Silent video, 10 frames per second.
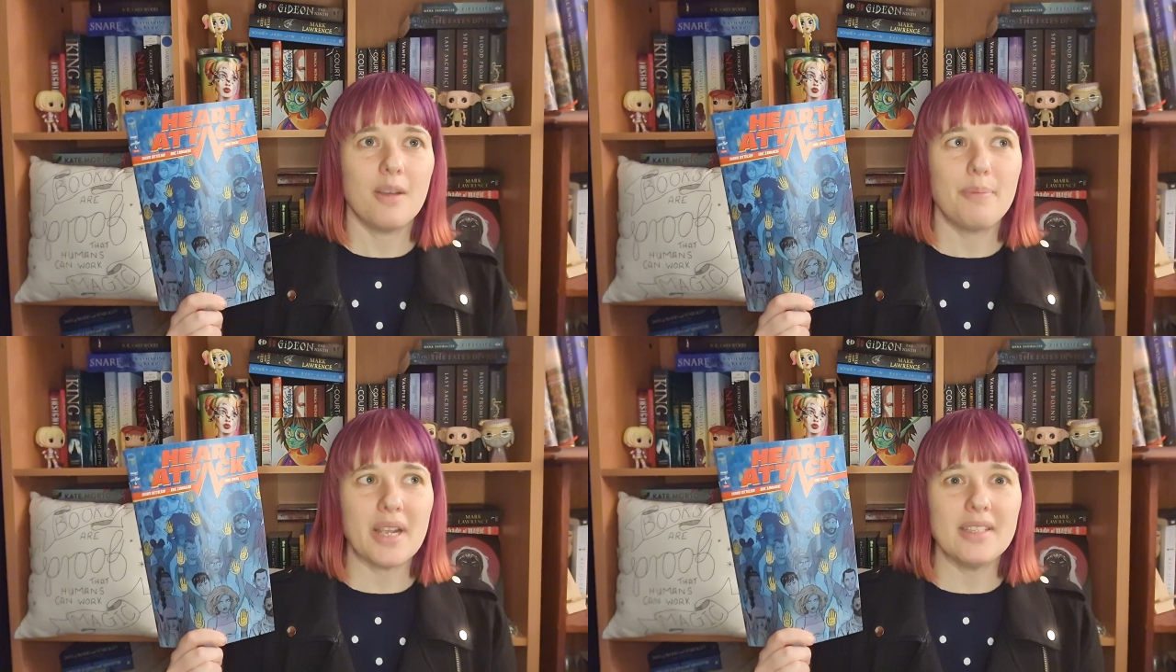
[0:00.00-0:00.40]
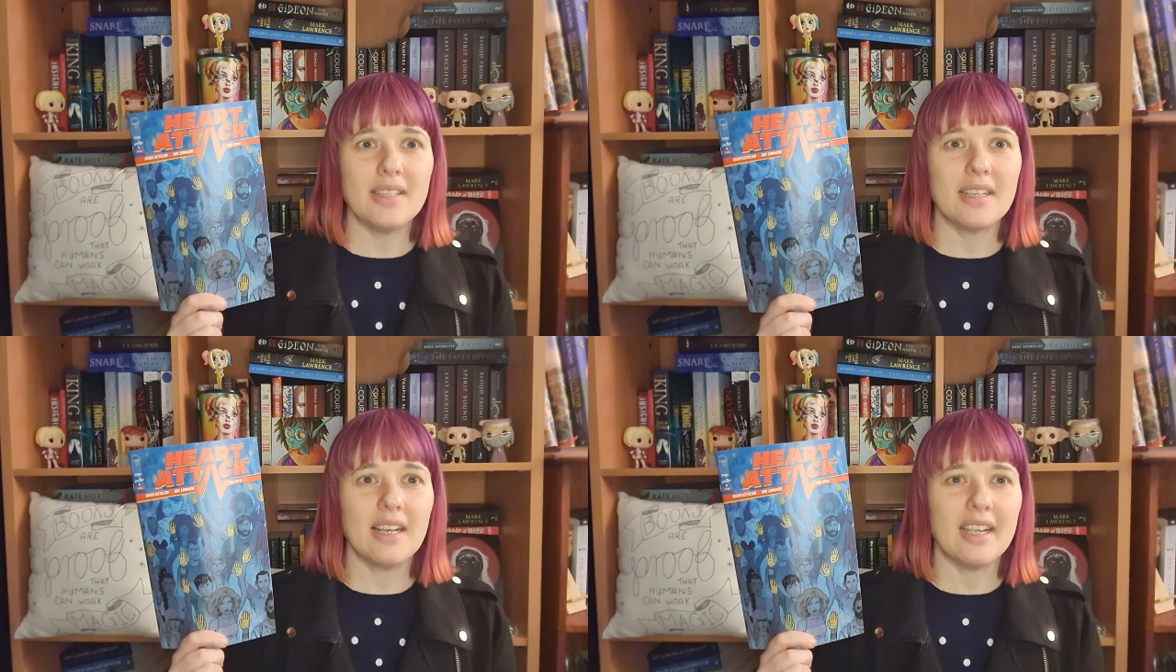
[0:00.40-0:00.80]

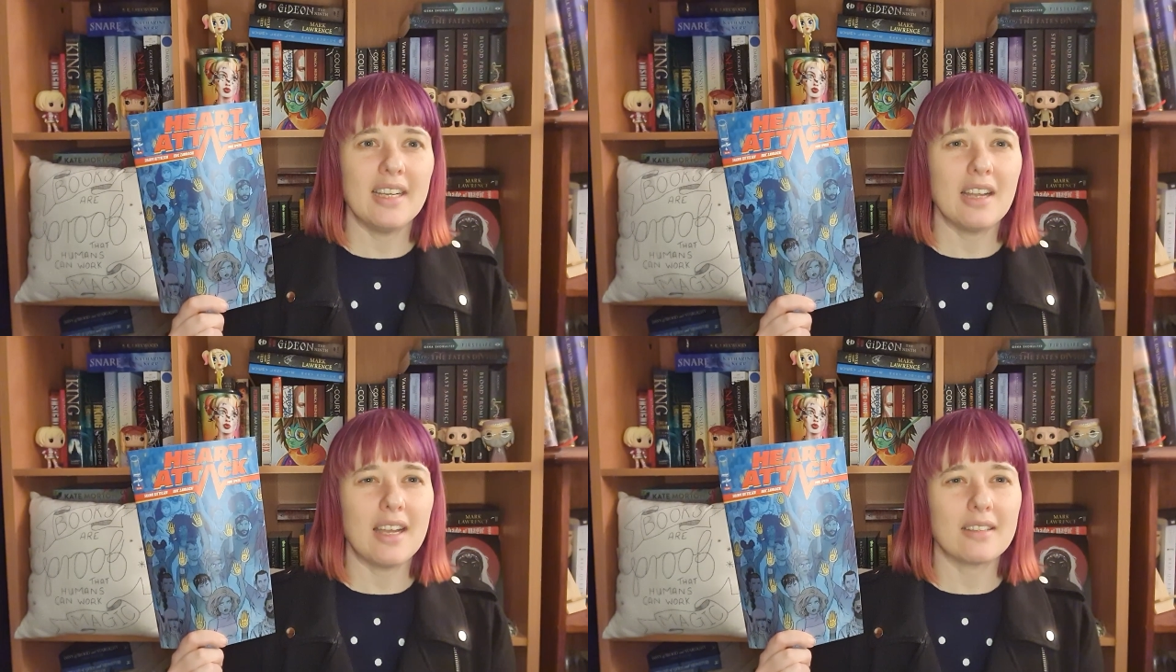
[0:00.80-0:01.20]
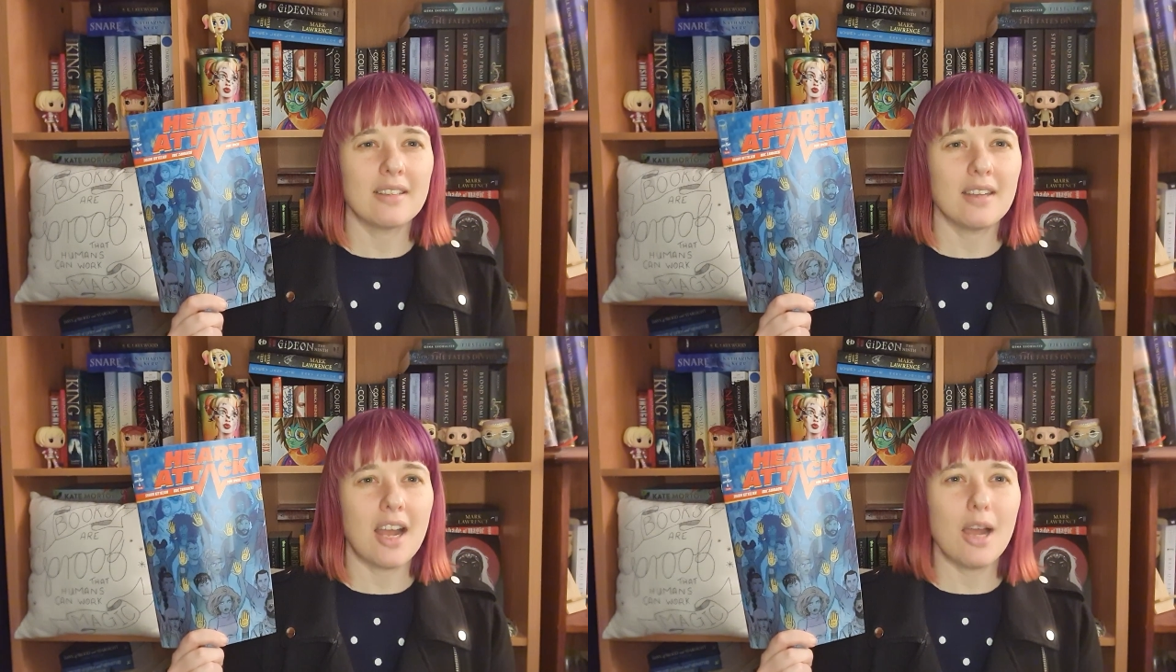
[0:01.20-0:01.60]
basically, like,
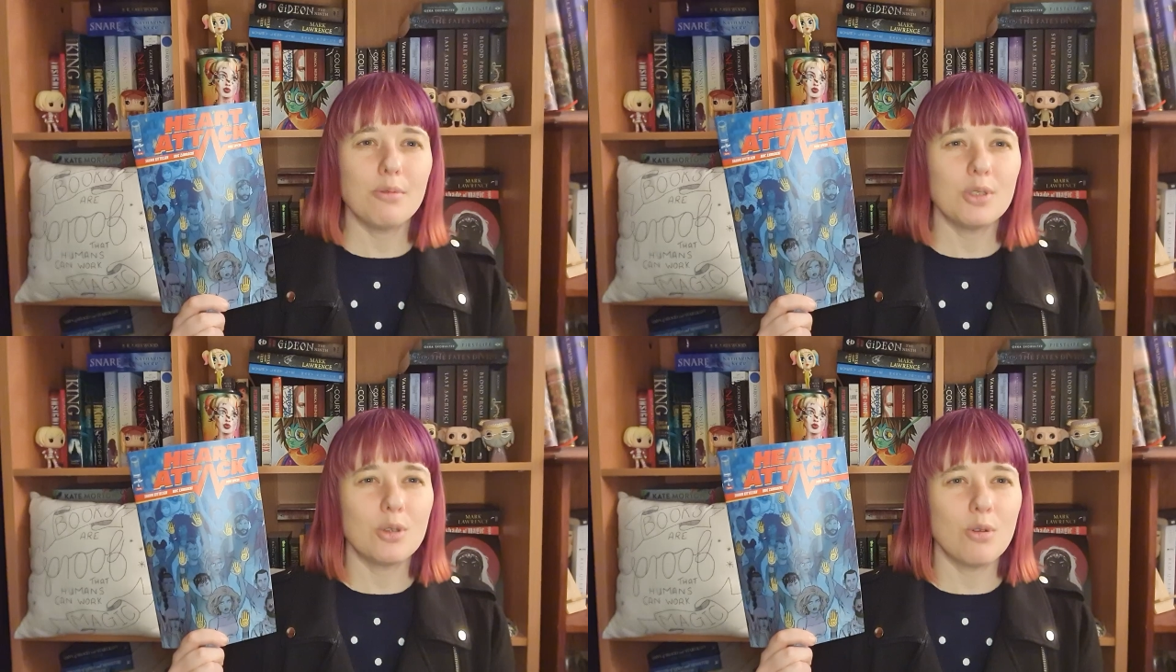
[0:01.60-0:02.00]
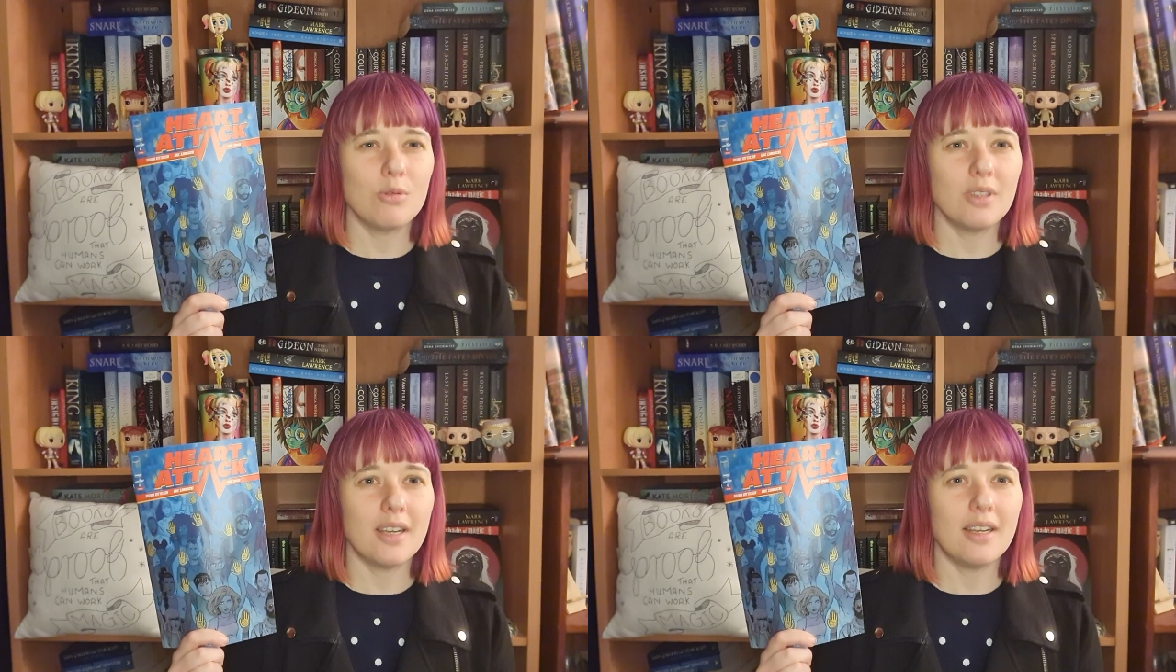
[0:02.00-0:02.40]
I would
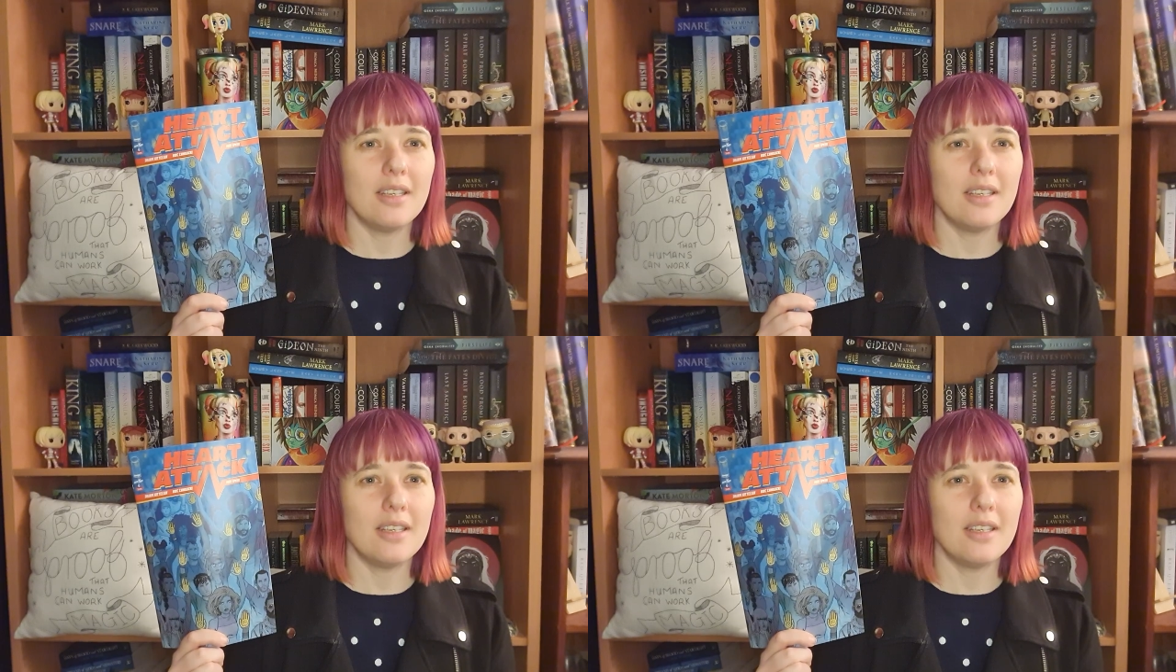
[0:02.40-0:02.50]
call it